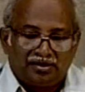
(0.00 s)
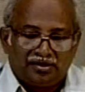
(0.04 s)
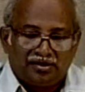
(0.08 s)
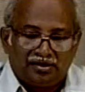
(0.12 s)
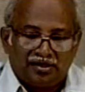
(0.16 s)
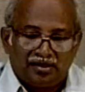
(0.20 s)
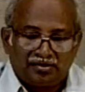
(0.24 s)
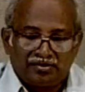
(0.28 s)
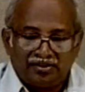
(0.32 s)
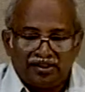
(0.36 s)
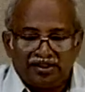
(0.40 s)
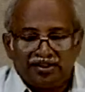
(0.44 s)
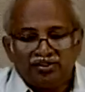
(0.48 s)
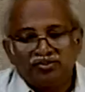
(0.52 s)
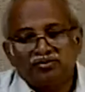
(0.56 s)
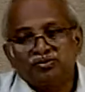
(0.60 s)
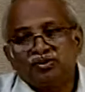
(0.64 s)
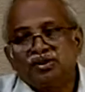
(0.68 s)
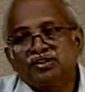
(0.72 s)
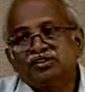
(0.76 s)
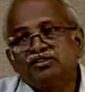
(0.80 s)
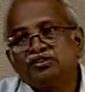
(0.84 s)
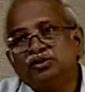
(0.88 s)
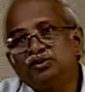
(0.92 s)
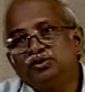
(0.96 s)
Now there is
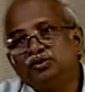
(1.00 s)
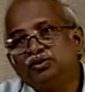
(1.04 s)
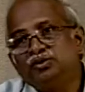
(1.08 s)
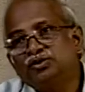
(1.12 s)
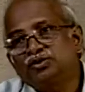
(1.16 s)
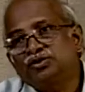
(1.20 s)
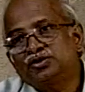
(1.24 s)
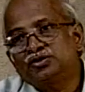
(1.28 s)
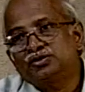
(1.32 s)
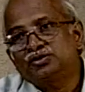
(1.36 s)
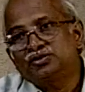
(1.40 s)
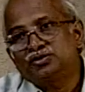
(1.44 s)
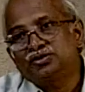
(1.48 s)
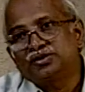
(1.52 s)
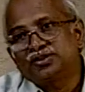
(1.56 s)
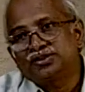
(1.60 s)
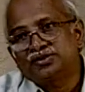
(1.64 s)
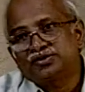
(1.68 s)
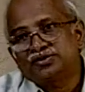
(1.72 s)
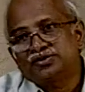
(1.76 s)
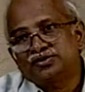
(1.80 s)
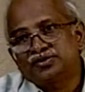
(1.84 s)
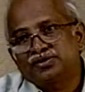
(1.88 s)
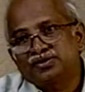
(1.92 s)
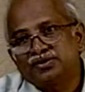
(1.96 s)
one solution to
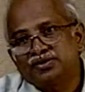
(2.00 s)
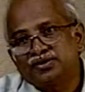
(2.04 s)
this.